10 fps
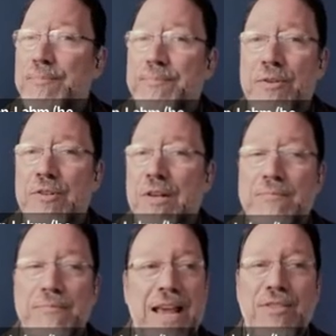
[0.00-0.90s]
this
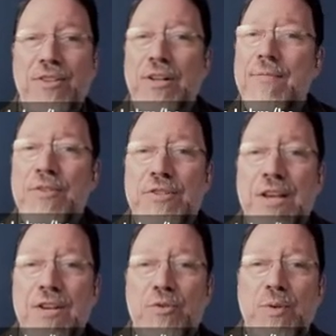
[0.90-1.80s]
10th, 11th
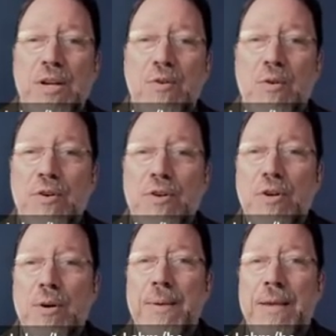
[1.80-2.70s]
century Northern
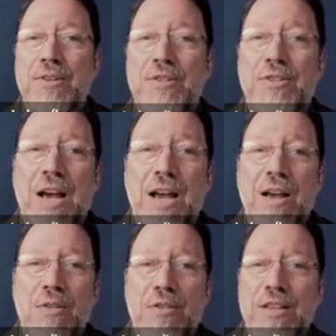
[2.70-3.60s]
European
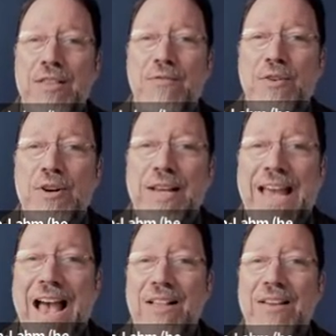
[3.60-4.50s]
style. Think the
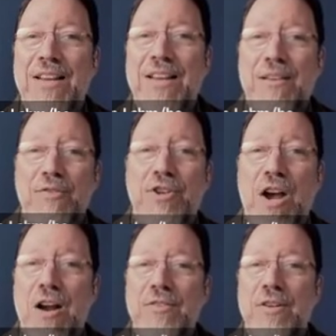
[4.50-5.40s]
verticality of
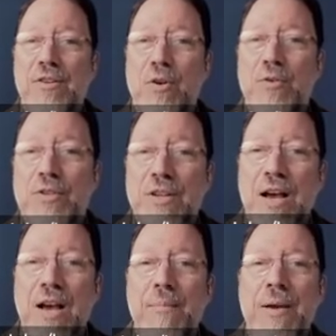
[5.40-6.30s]
Chartres and Notre
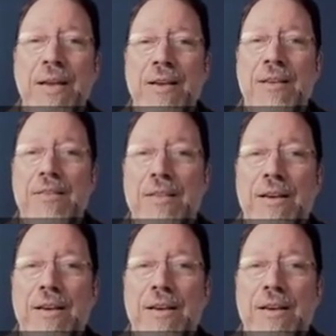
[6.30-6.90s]
Dame, the